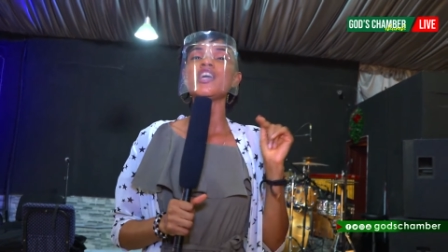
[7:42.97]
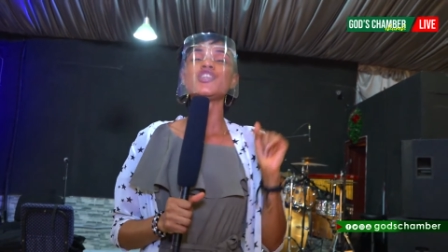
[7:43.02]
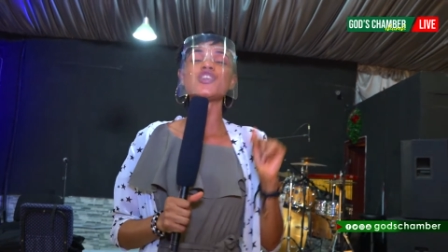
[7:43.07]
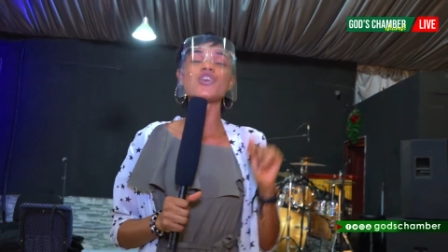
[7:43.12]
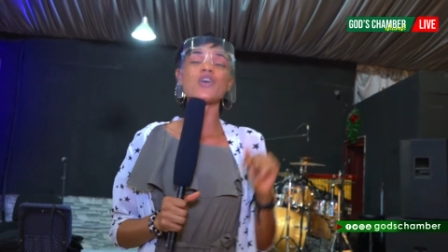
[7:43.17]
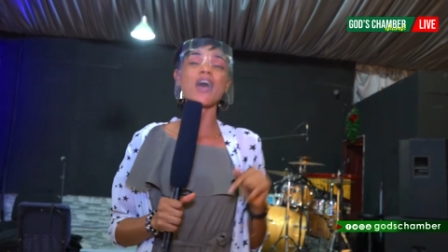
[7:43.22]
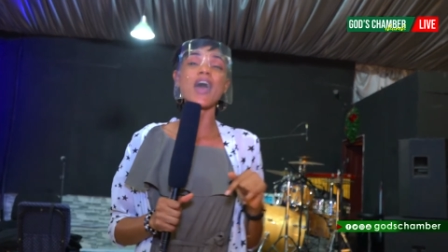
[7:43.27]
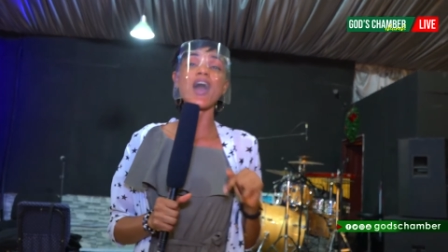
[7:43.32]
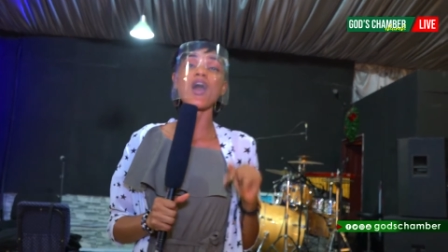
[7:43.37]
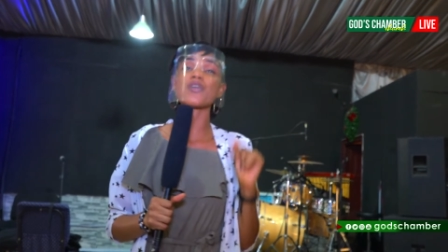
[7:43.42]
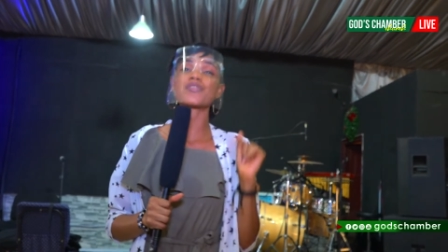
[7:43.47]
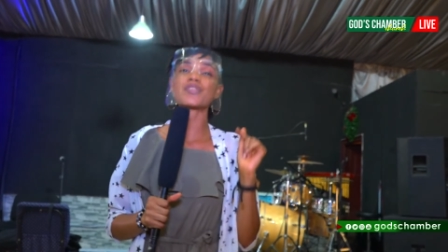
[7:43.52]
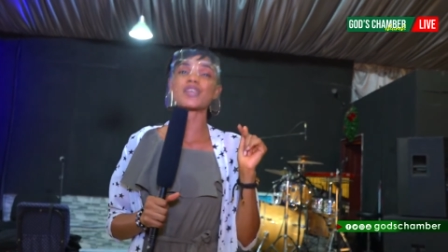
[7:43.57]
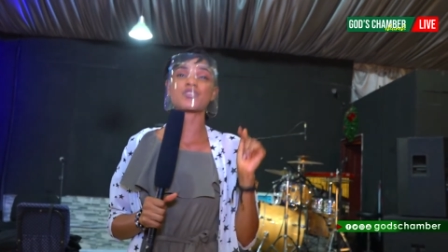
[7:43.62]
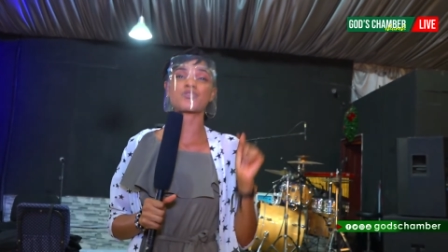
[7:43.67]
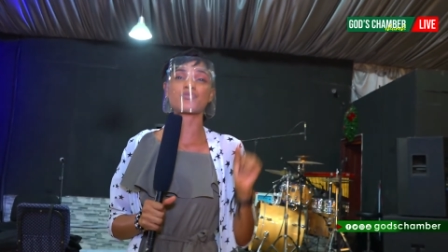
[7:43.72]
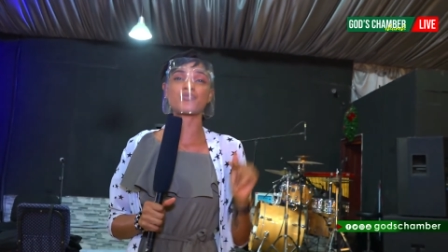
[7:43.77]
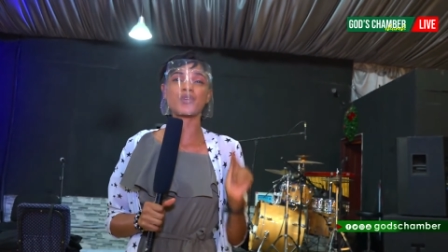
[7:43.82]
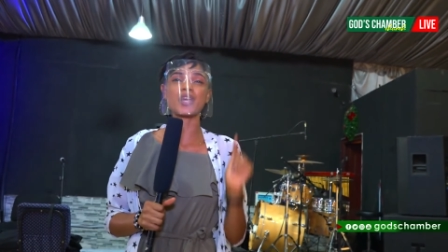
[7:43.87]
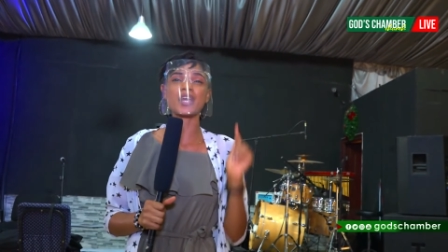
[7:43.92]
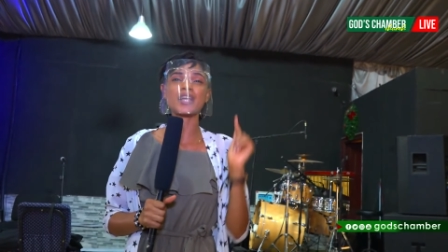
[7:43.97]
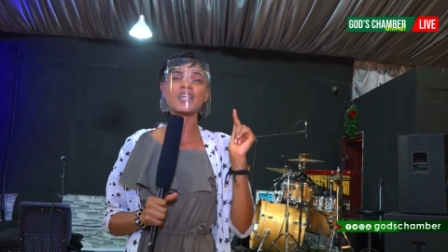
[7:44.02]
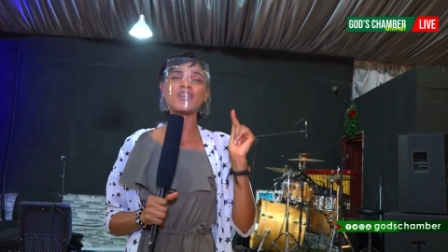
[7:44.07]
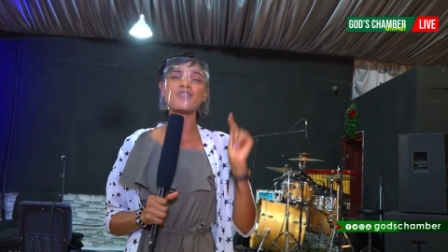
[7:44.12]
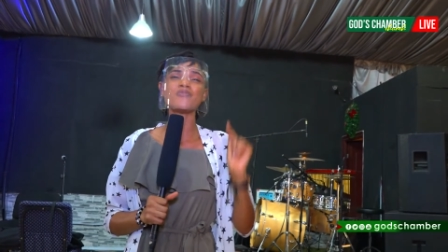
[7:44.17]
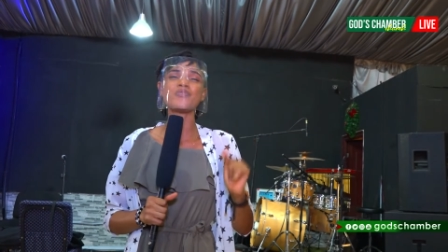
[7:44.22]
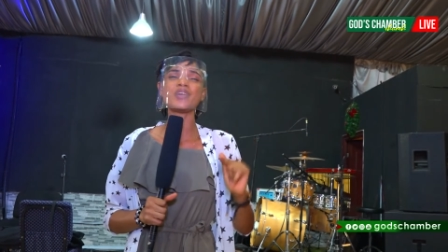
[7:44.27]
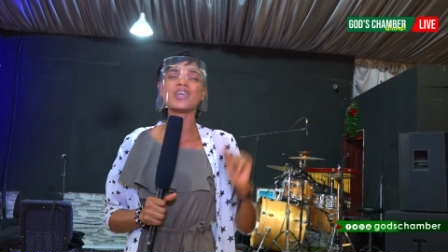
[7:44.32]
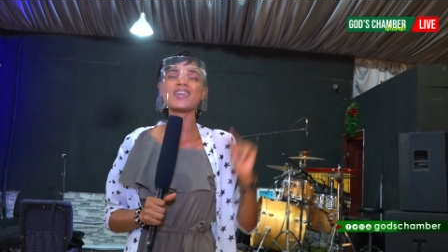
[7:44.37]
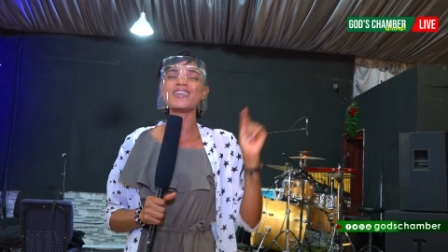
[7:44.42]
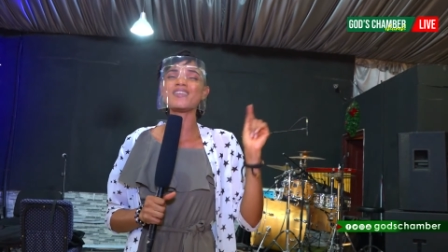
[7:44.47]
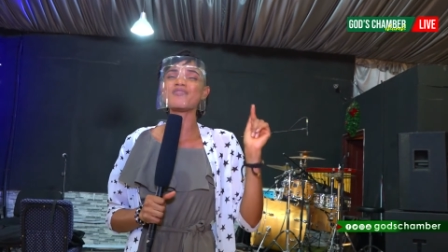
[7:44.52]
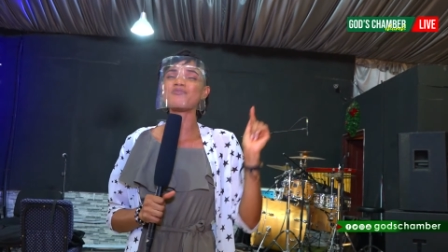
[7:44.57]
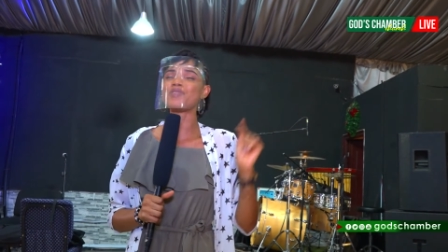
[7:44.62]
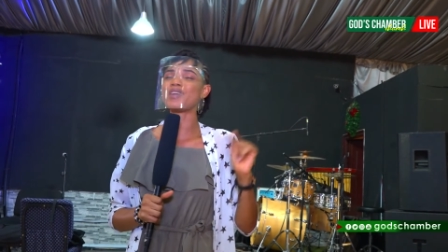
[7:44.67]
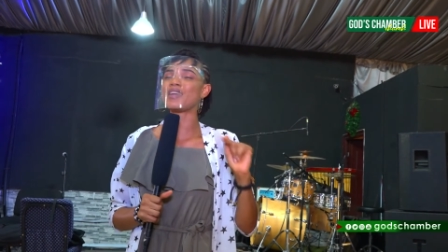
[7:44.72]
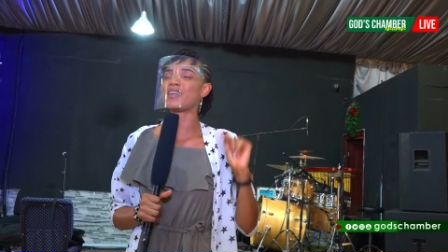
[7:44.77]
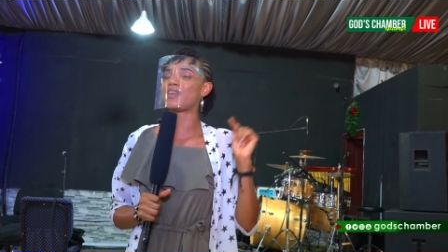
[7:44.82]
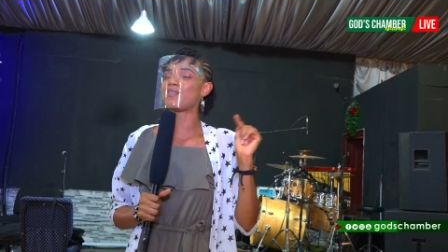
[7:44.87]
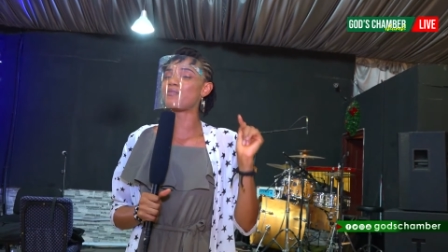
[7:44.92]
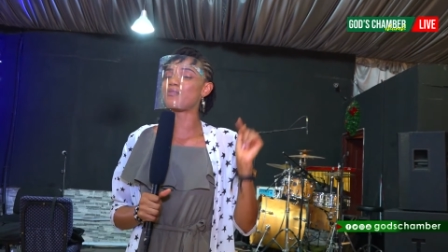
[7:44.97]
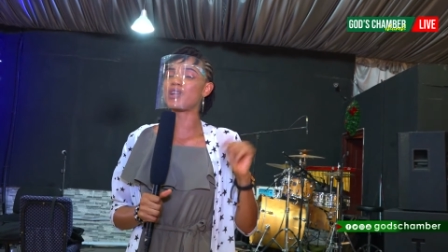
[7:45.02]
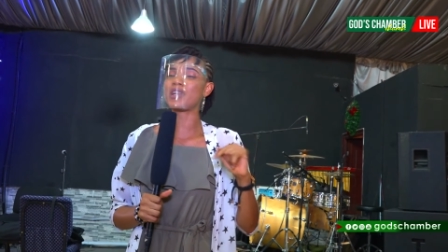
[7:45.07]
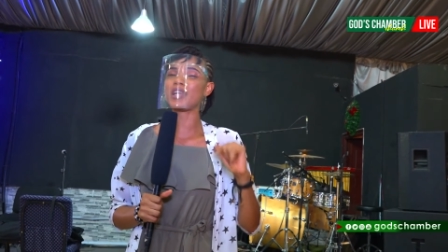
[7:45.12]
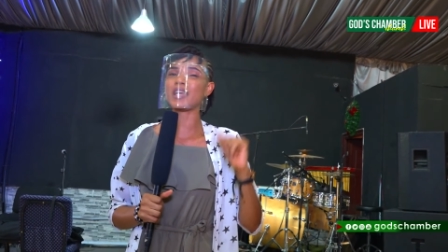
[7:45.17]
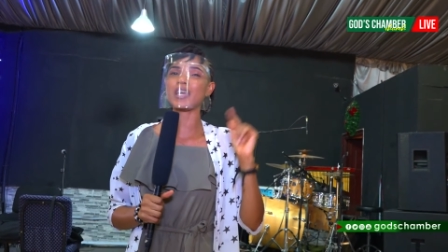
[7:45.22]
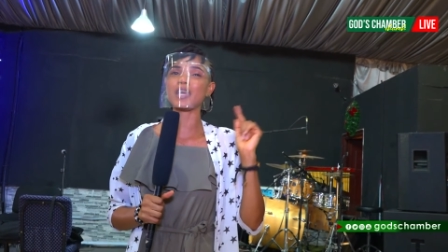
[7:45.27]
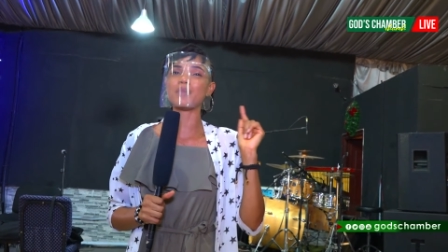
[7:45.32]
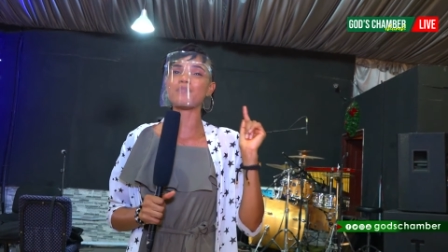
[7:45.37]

your health is really really really really